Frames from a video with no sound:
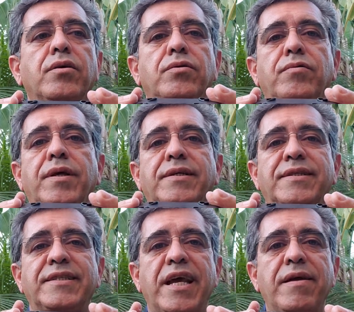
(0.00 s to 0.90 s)
to the
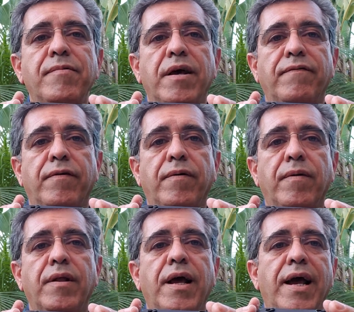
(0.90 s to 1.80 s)
same level
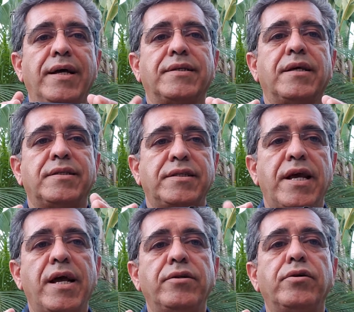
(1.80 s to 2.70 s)
as
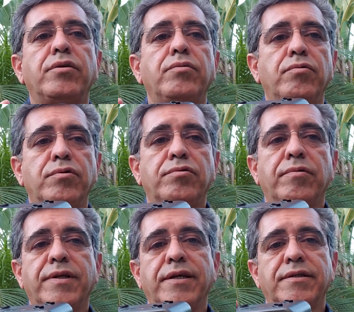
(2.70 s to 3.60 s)
standard
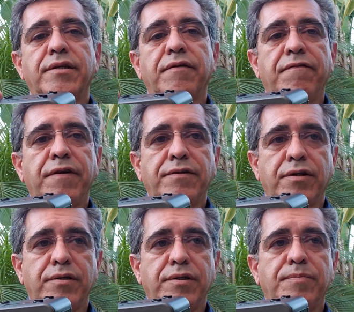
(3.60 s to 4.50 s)
neutral density
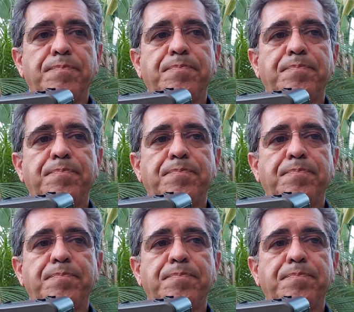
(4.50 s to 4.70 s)
filters.